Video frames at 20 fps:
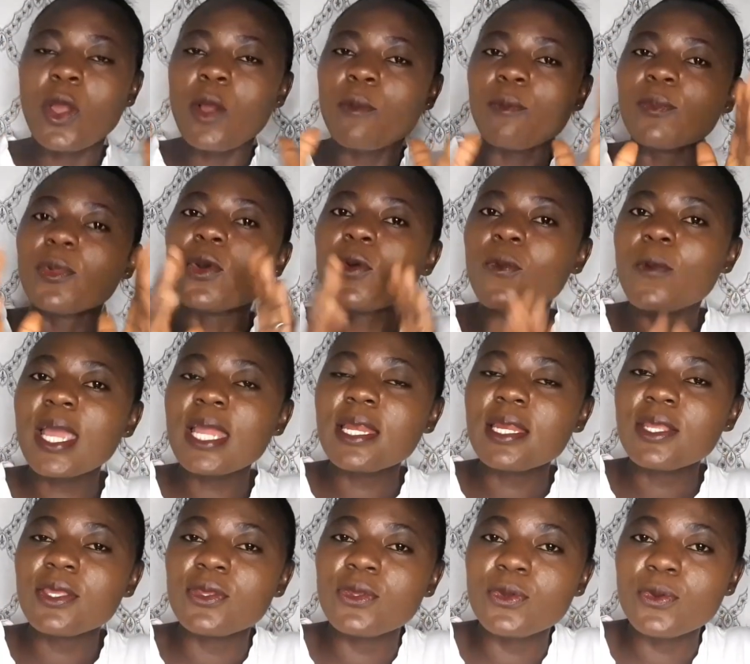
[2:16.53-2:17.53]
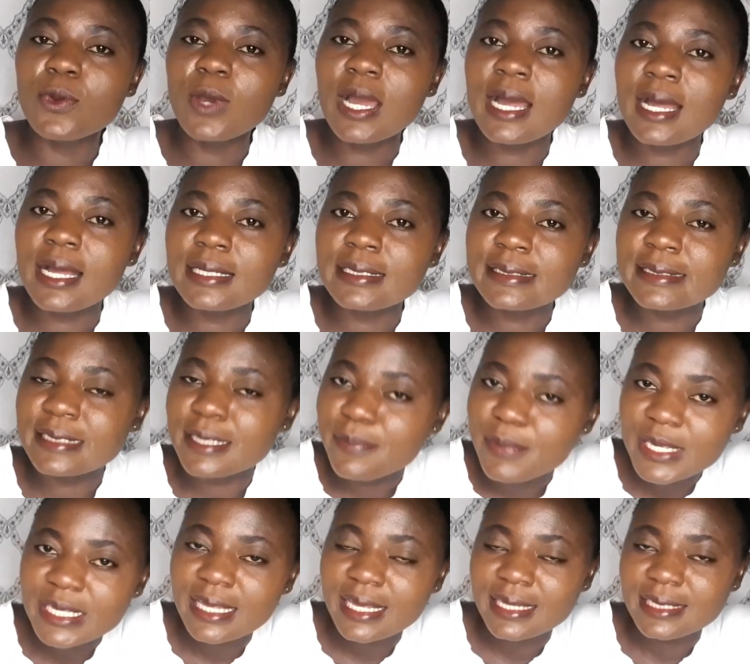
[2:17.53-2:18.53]
But when you are
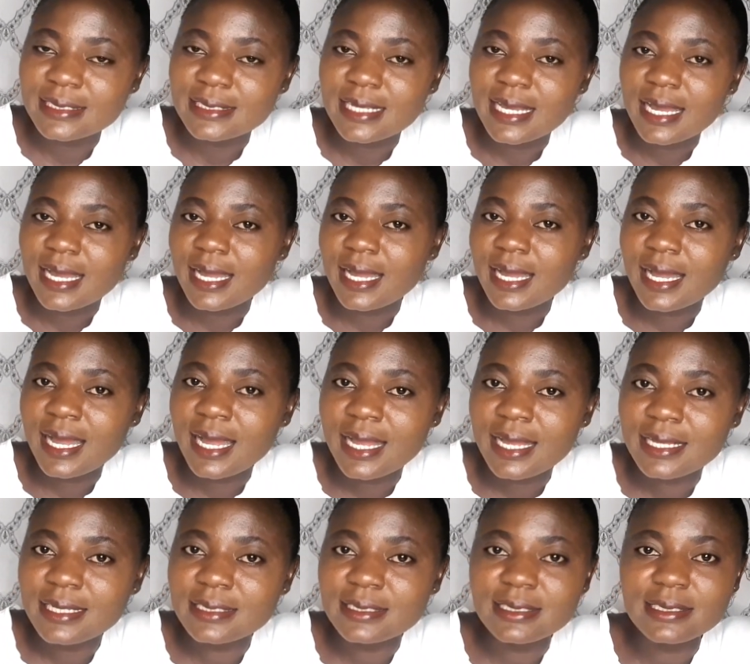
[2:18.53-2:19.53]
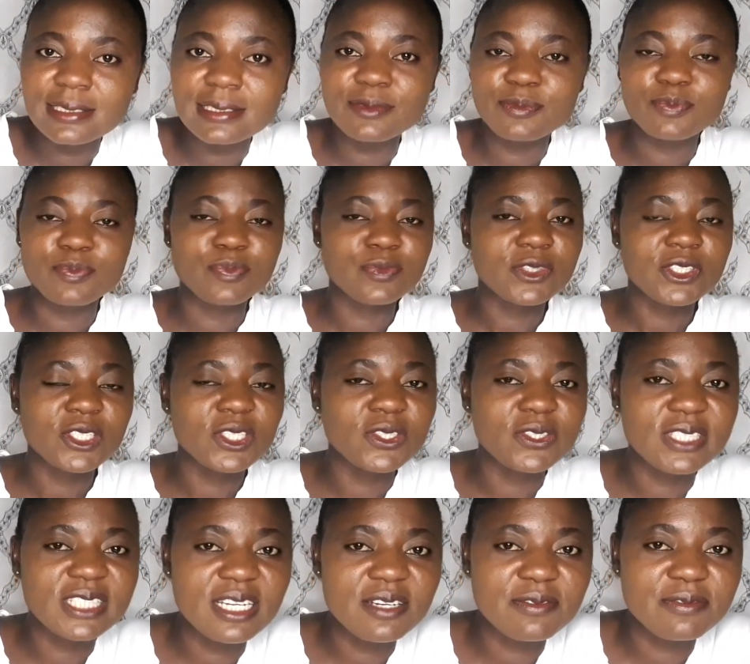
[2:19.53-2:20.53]
debited and you
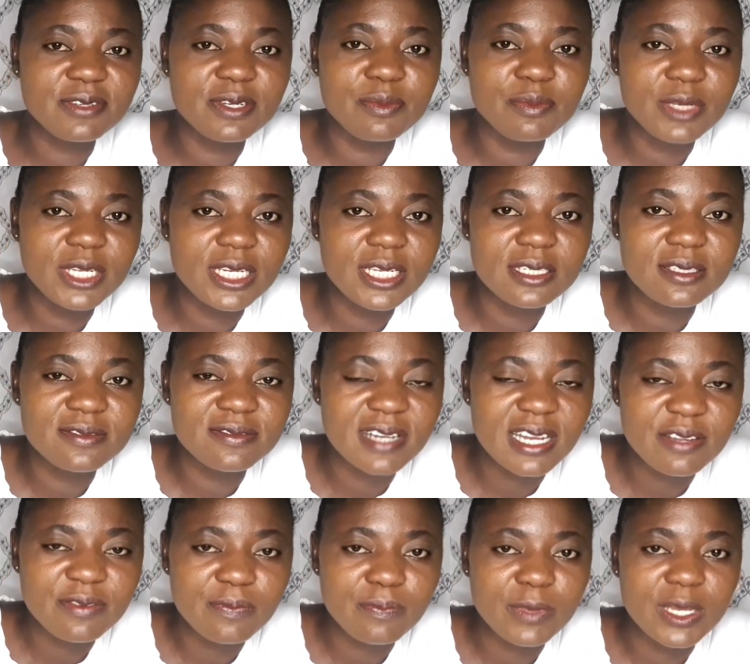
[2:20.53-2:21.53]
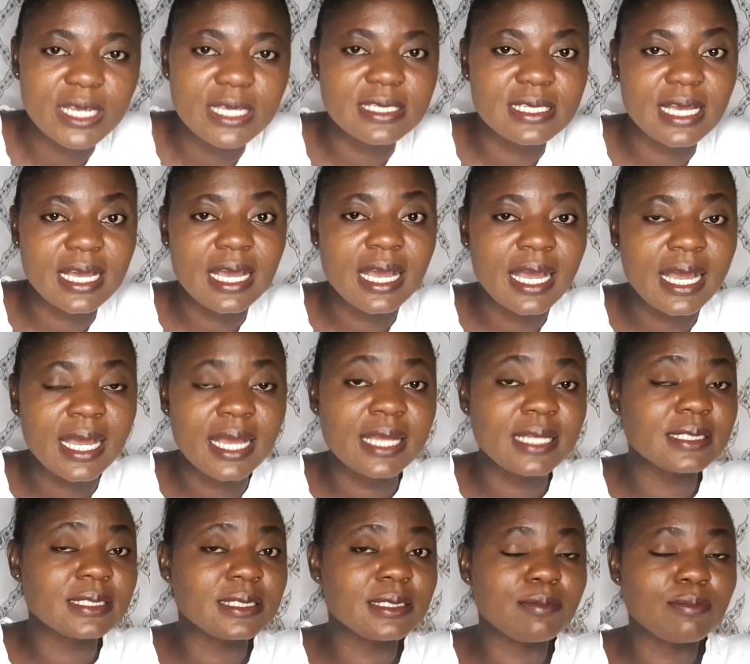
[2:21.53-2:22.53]
stayed for a minute, 5 minutes,
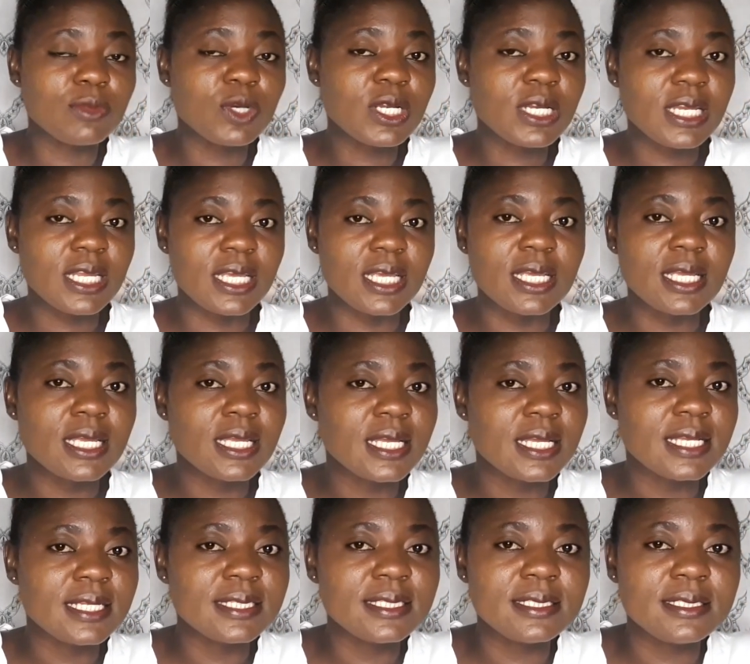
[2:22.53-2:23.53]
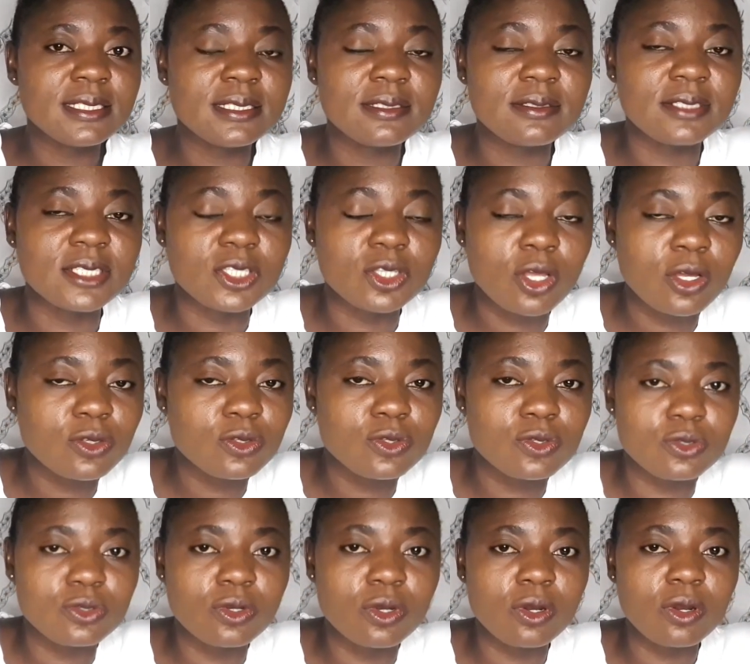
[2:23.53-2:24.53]
and the money didn't return
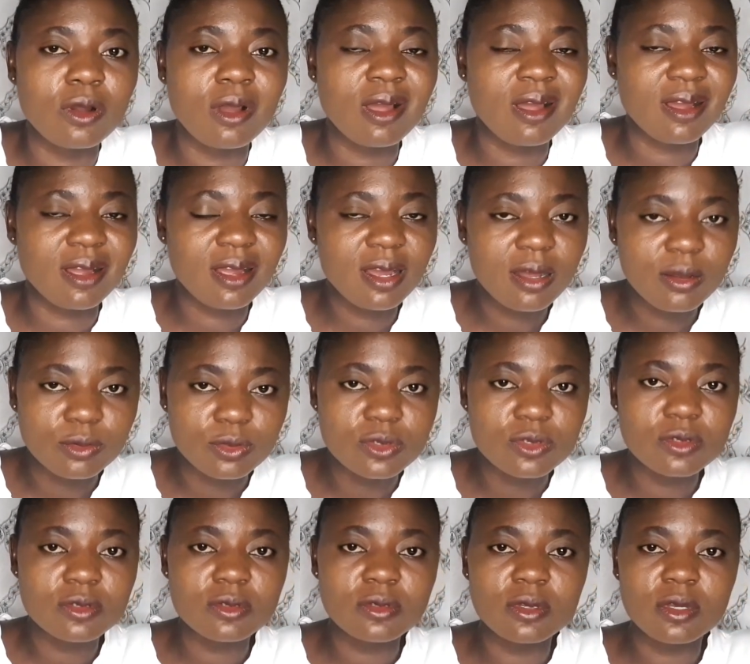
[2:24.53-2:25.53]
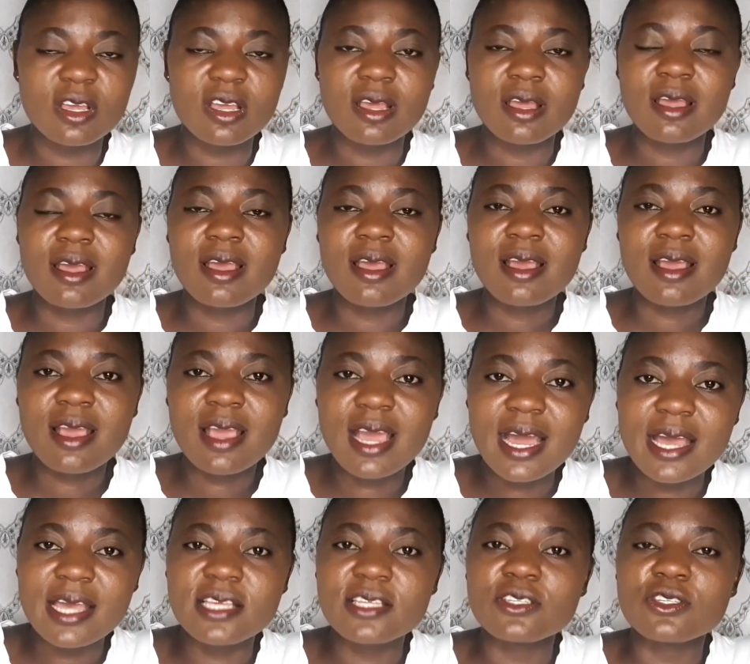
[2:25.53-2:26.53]
to your account,
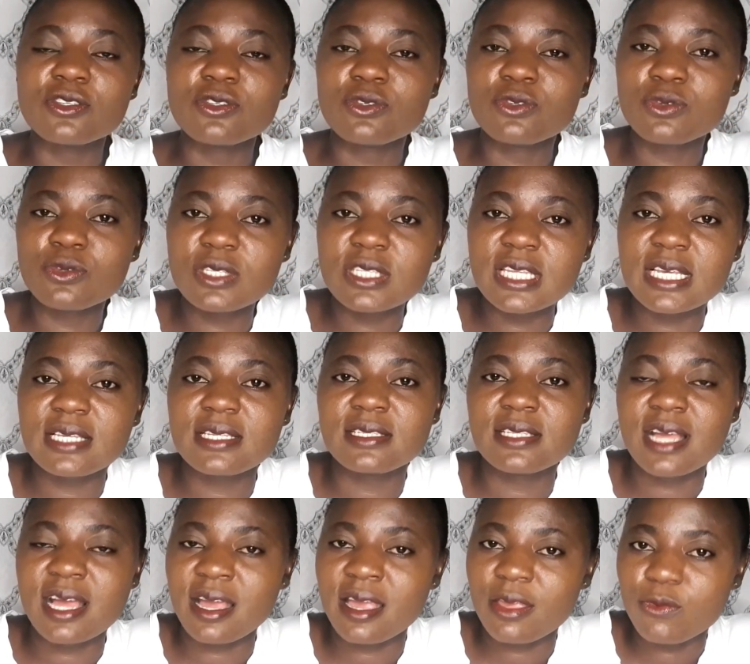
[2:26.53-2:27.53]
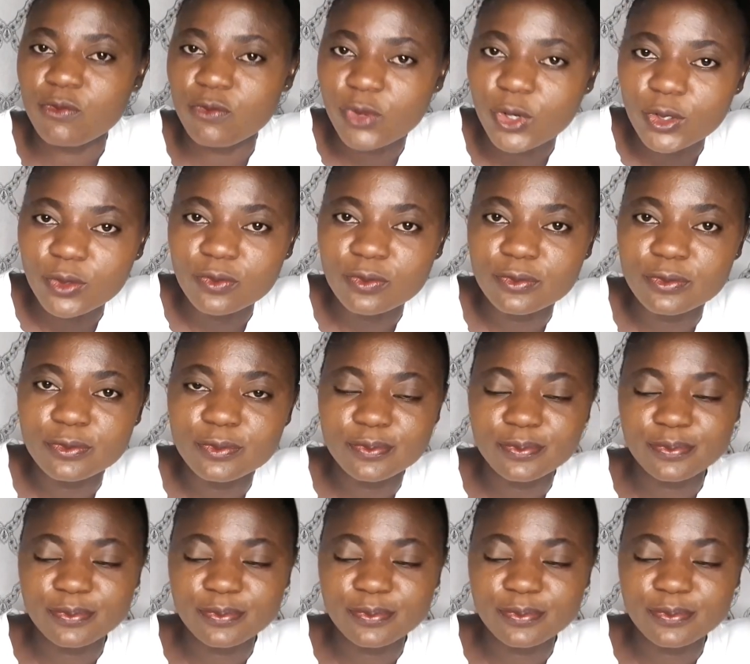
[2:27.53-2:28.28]
guys, 2 things are involved.